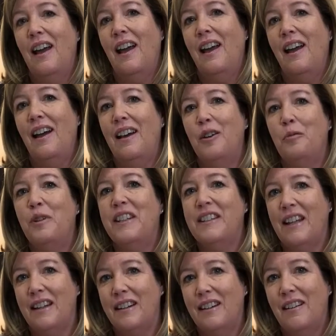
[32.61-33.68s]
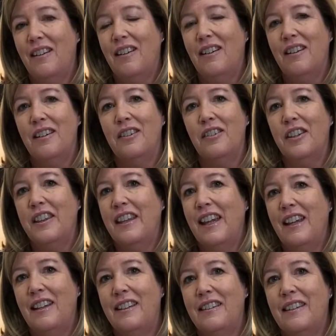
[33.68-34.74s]
and we send our
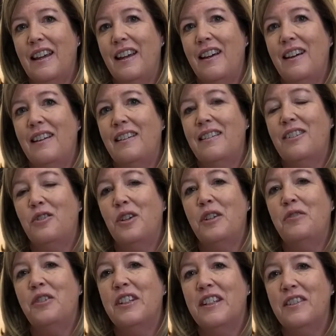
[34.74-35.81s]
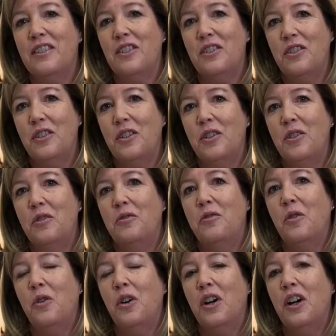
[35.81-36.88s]
thanks and gratefulness to you
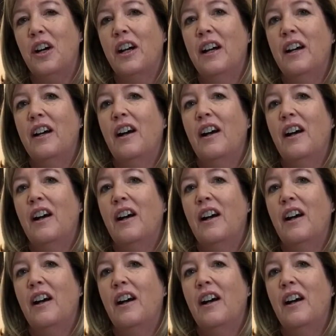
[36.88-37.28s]
for